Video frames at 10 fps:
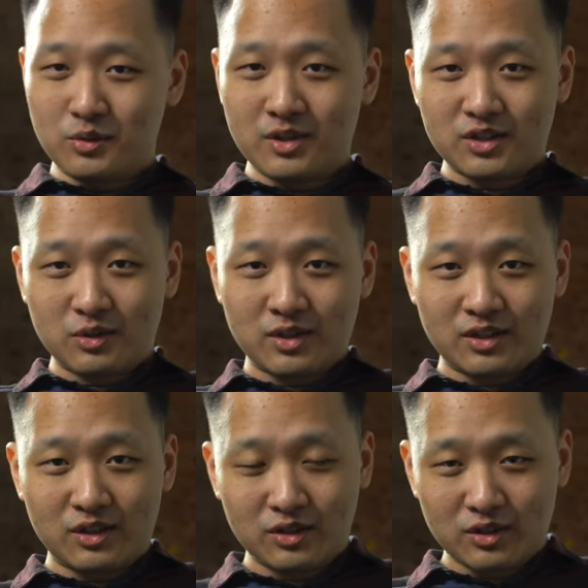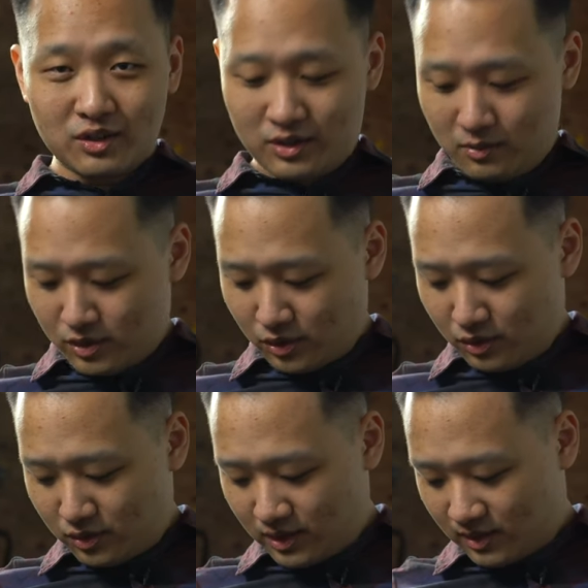should we? Should we? Do you, do you think we should
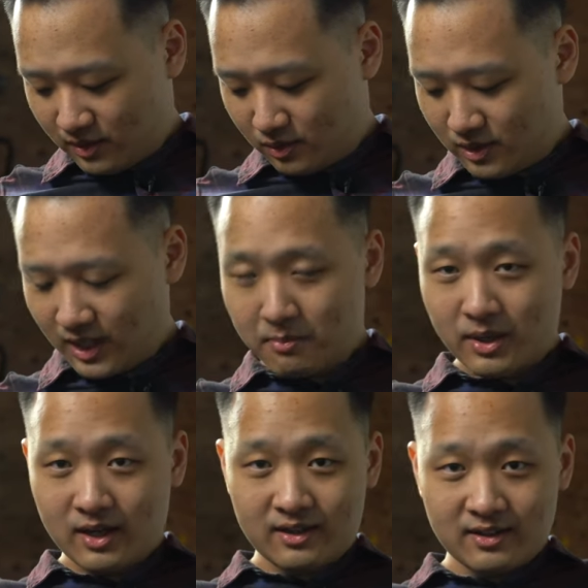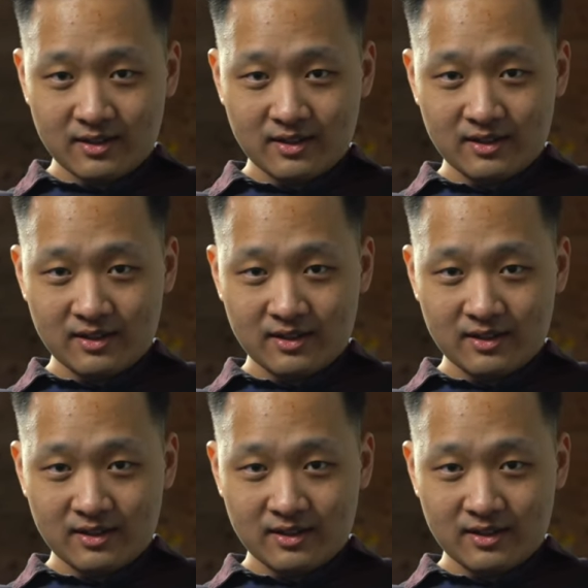go to the to the car park? Yeah.